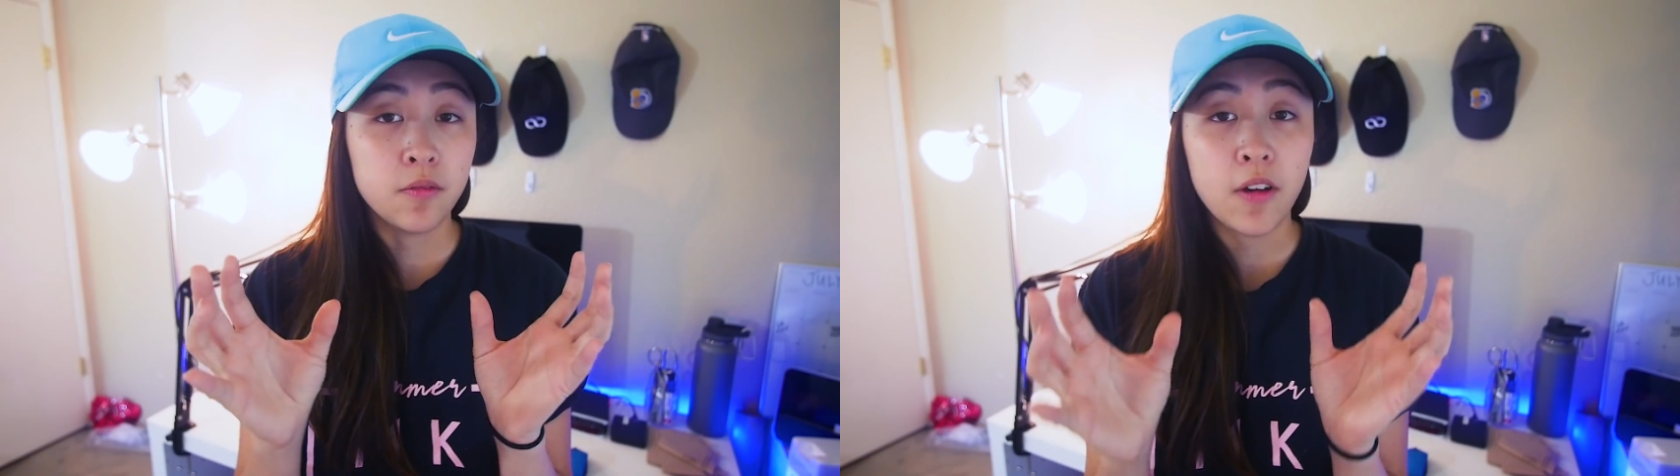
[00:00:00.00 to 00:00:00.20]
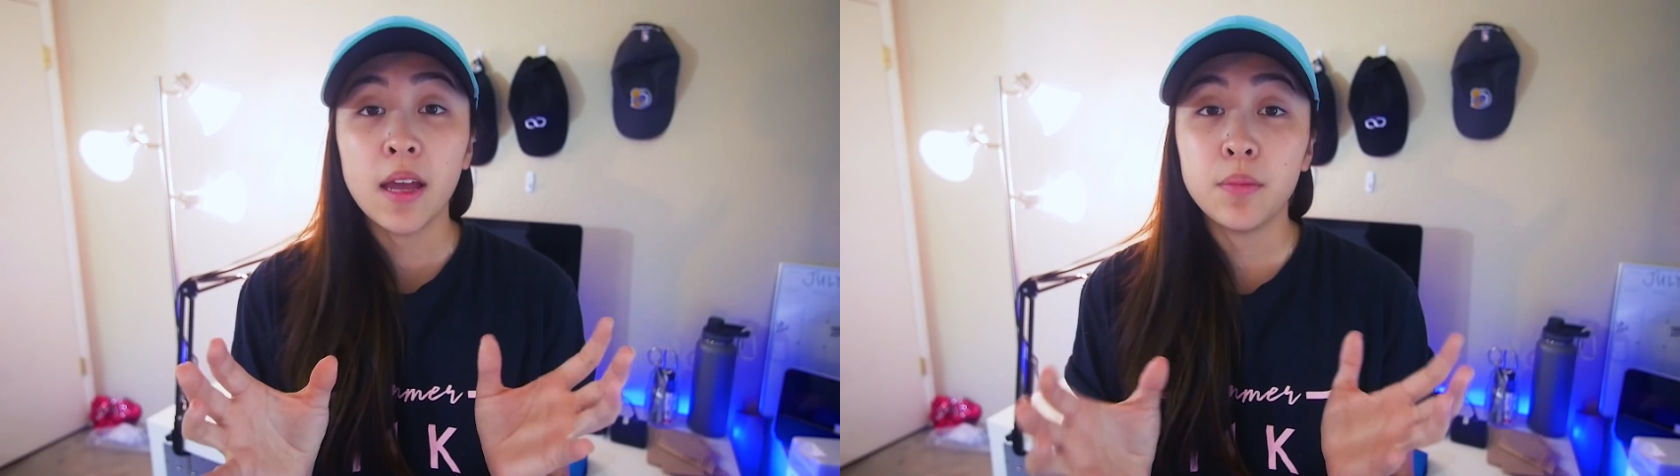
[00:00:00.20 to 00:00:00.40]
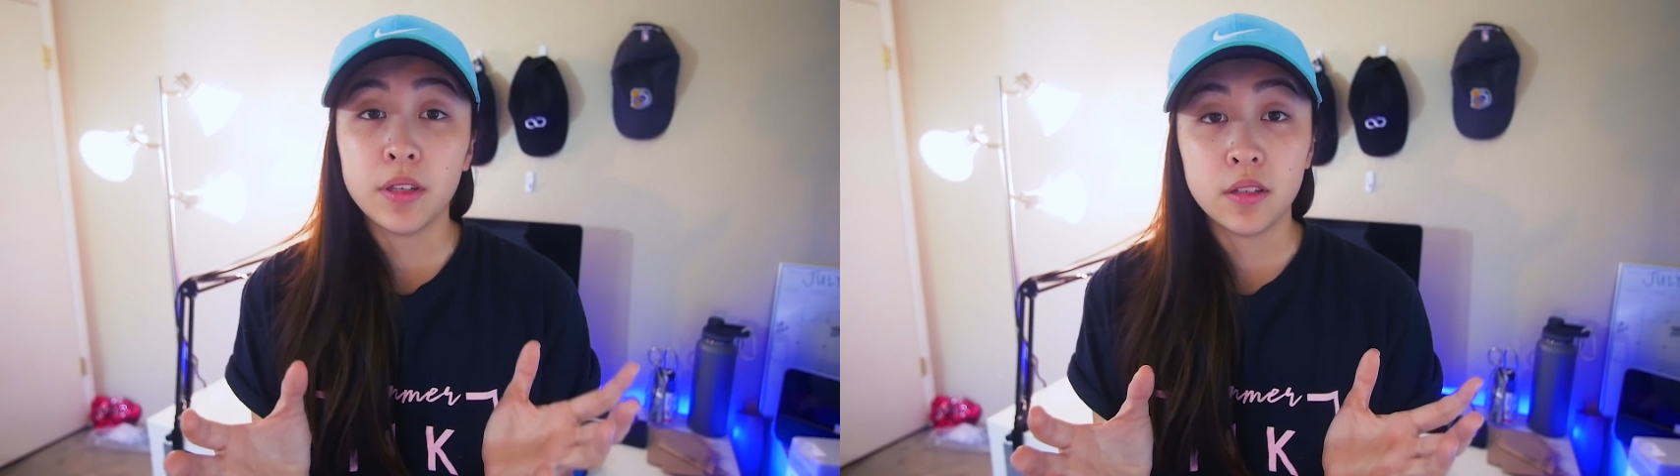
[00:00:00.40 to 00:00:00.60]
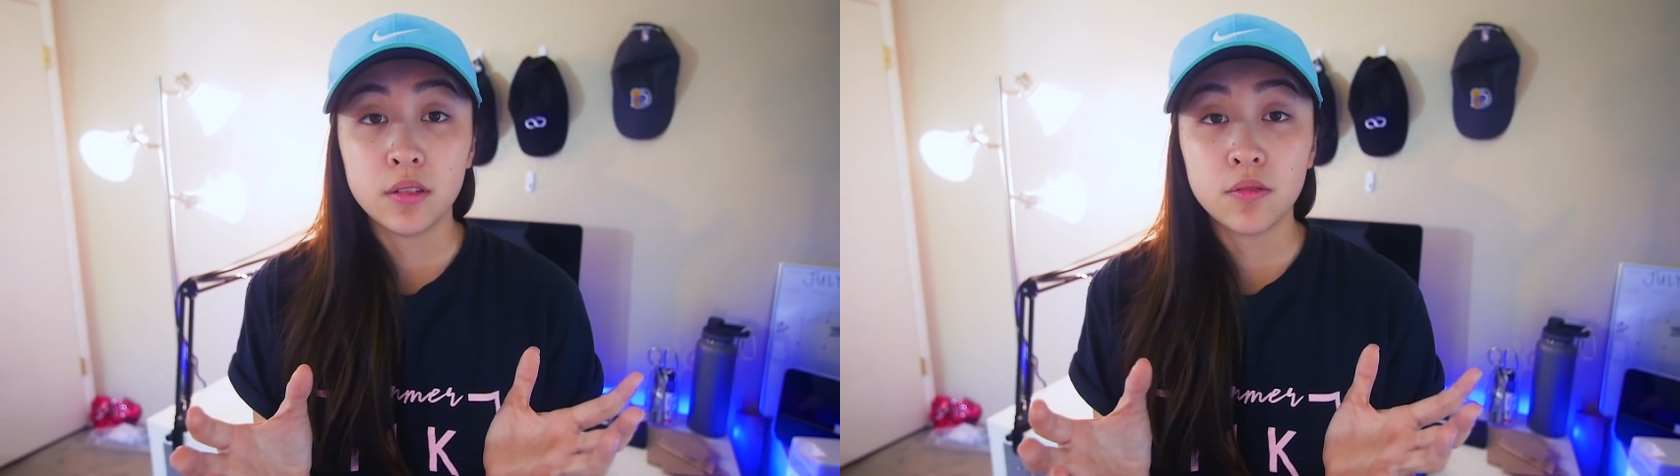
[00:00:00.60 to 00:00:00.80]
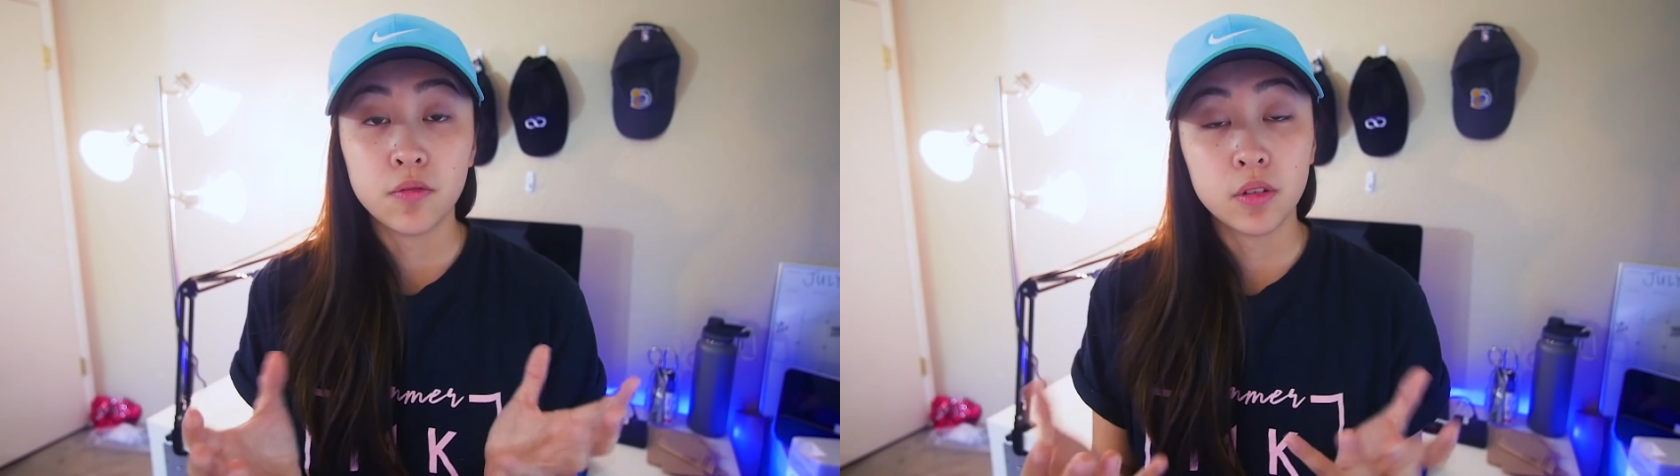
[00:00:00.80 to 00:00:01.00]
vibe
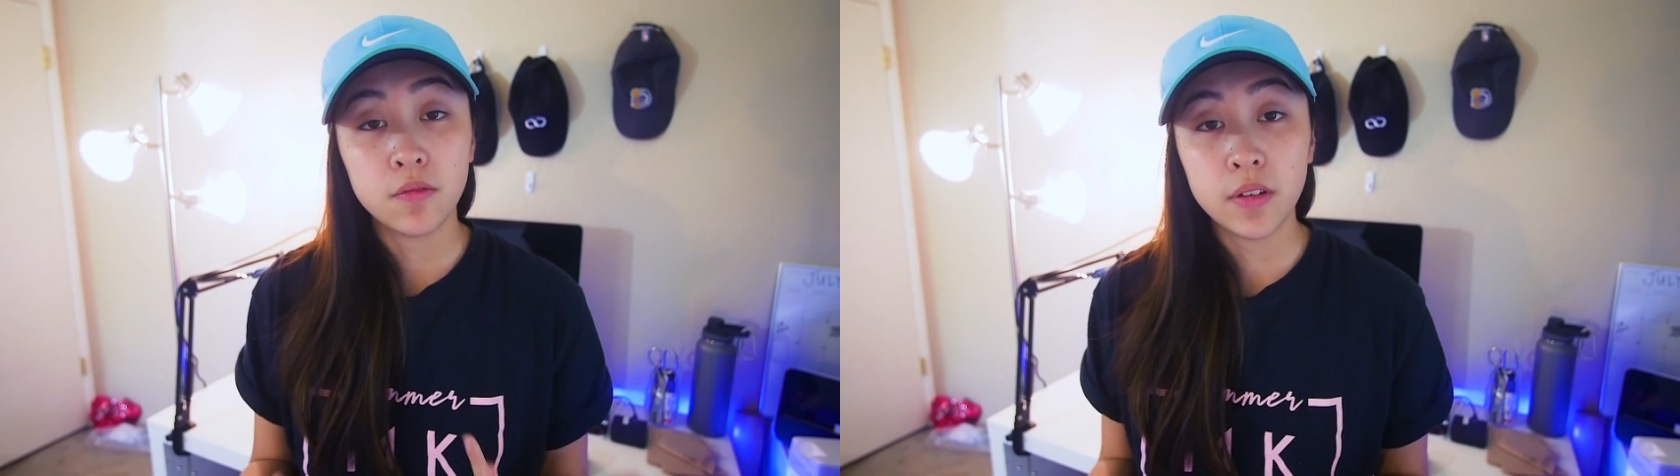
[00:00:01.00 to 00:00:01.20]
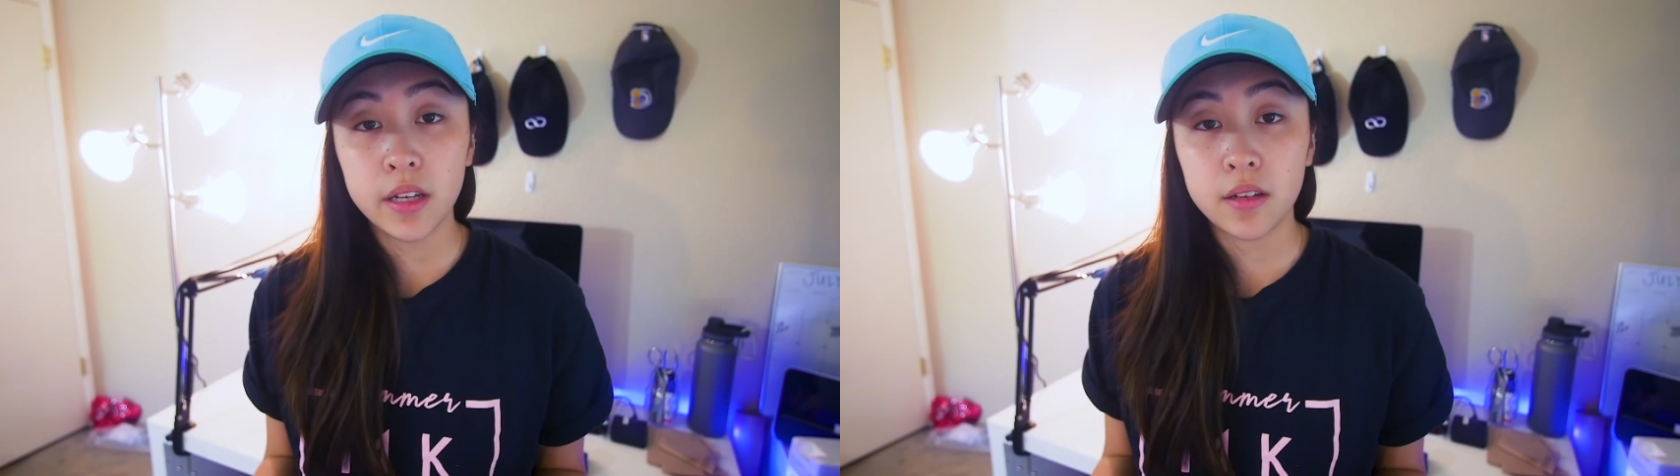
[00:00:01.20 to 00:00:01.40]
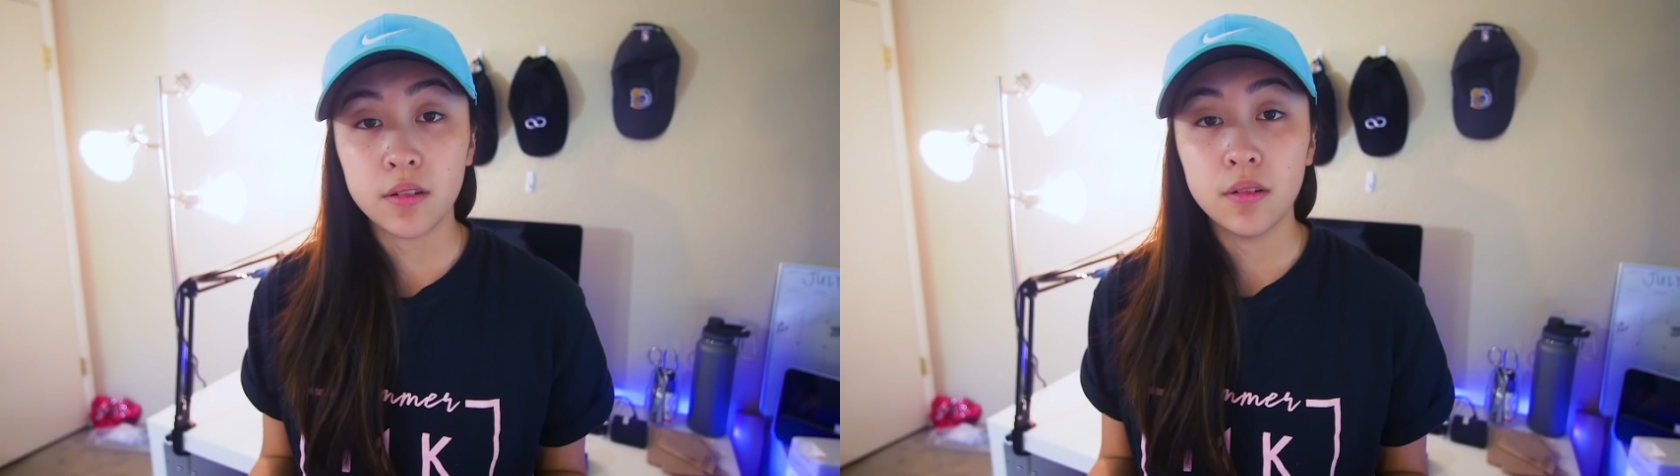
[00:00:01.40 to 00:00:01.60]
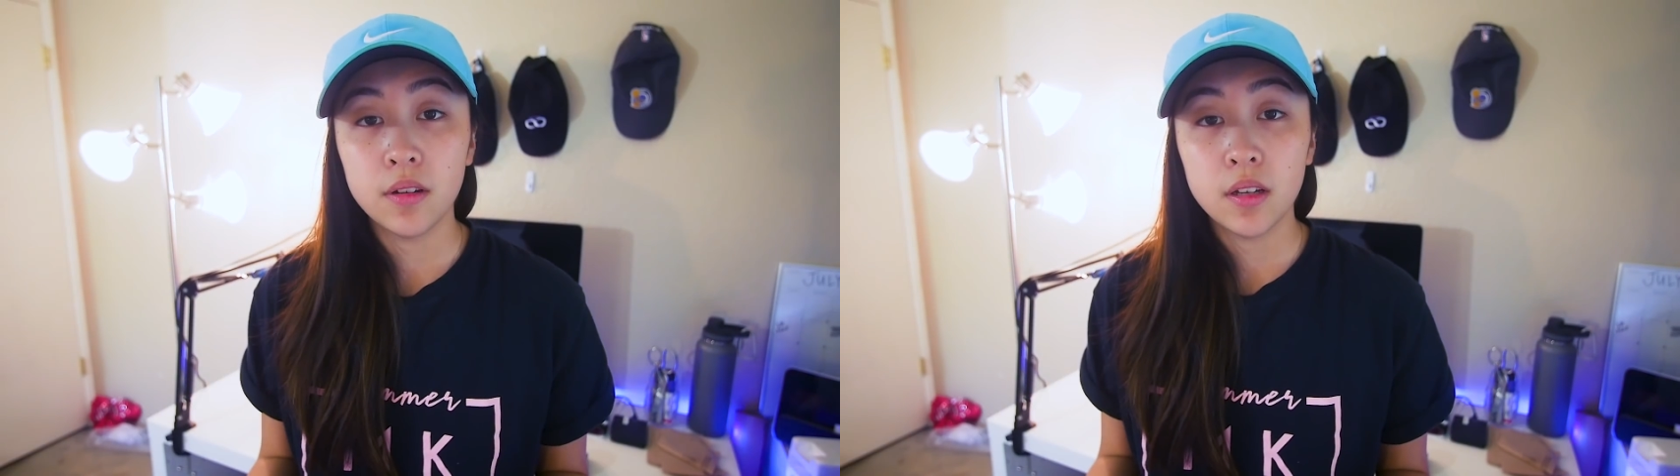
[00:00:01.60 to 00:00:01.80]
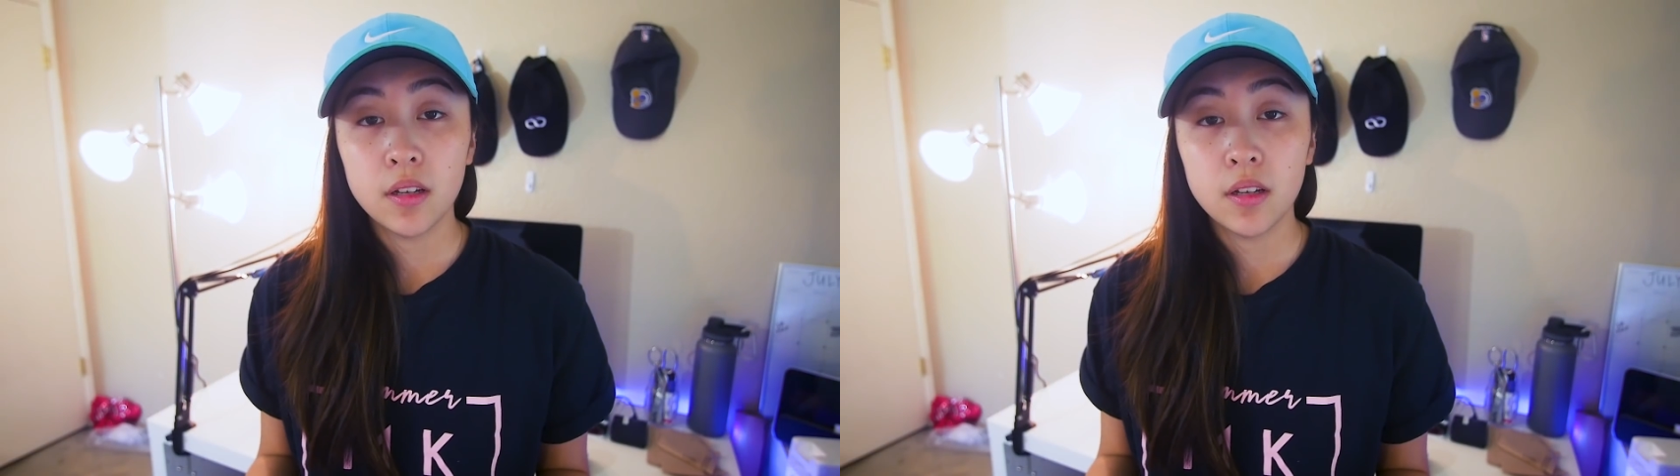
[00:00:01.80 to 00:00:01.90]
is for the video